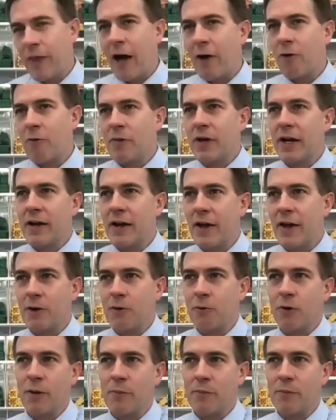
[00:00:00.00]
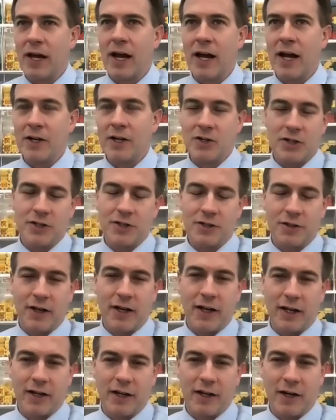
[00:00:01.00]
that would be another one beyond just
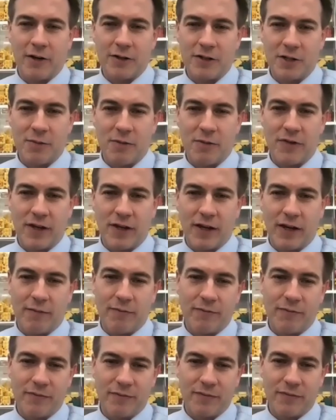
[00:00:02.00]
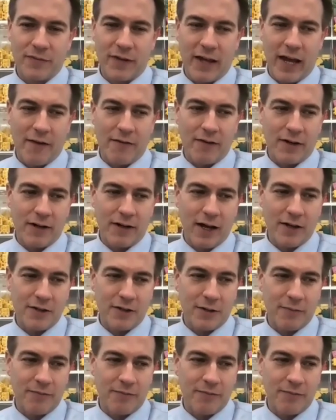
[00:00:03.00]
like, some of the advertising.